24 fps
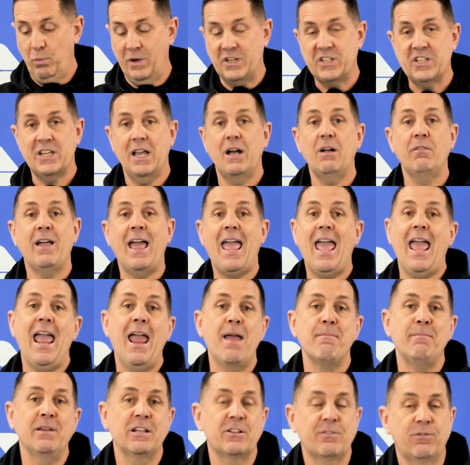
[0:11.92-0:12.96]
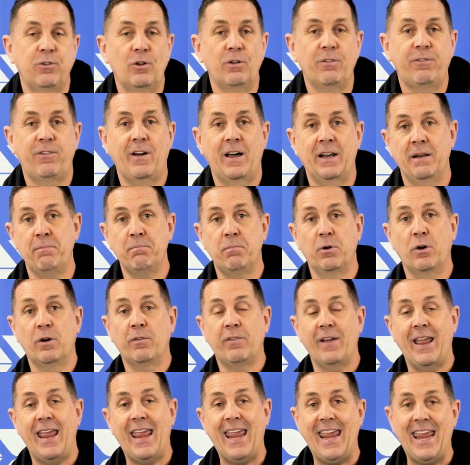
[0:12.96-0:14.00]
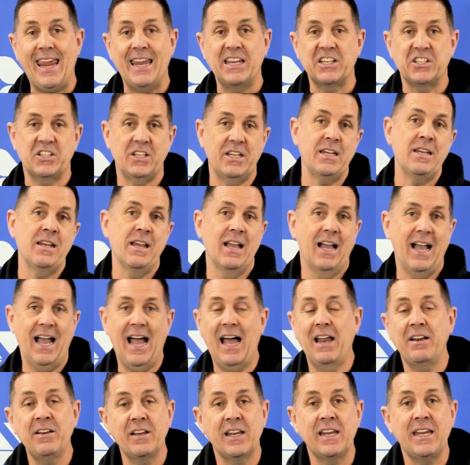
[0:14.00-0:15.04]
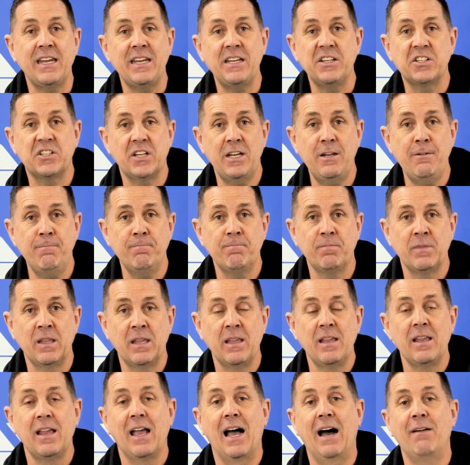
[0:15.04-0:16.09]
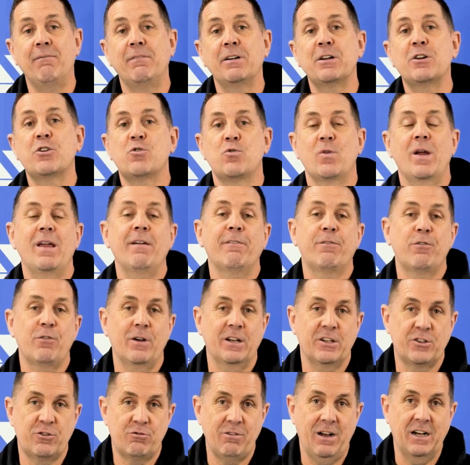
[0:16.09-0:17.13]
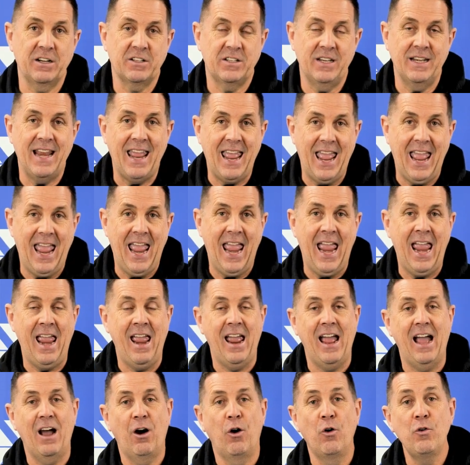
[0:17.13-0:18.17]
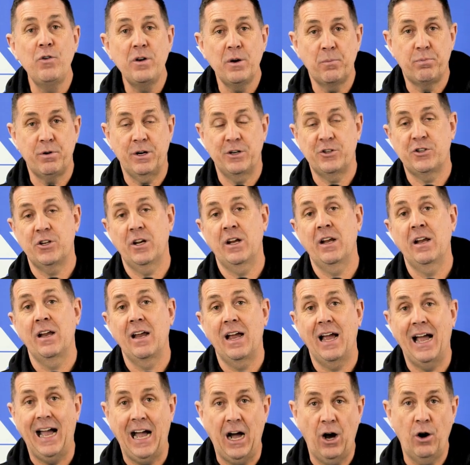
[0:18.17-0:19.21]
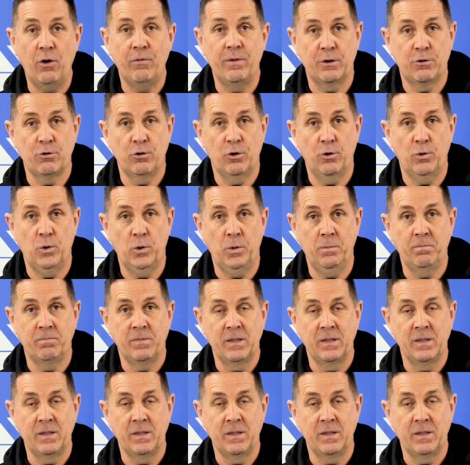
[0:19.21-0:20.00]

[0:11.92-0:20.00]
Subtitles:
we sell the air mixed flow fan in both AC and EC, and they're great for extracting air under pressure out of a grow room.